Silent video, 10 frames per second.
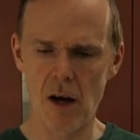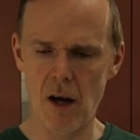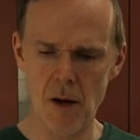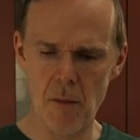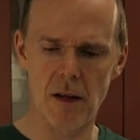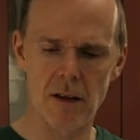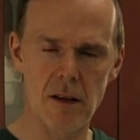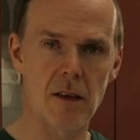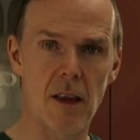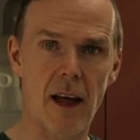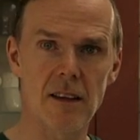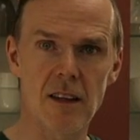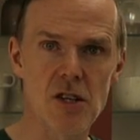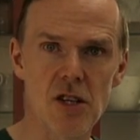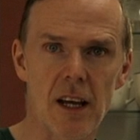a
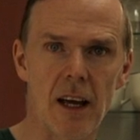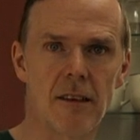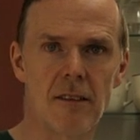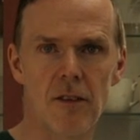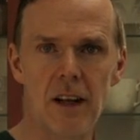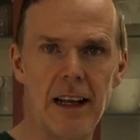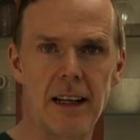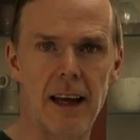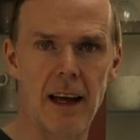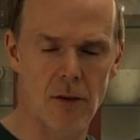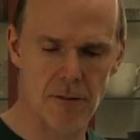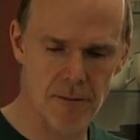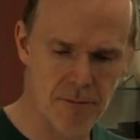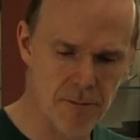dish again, cleaned it out,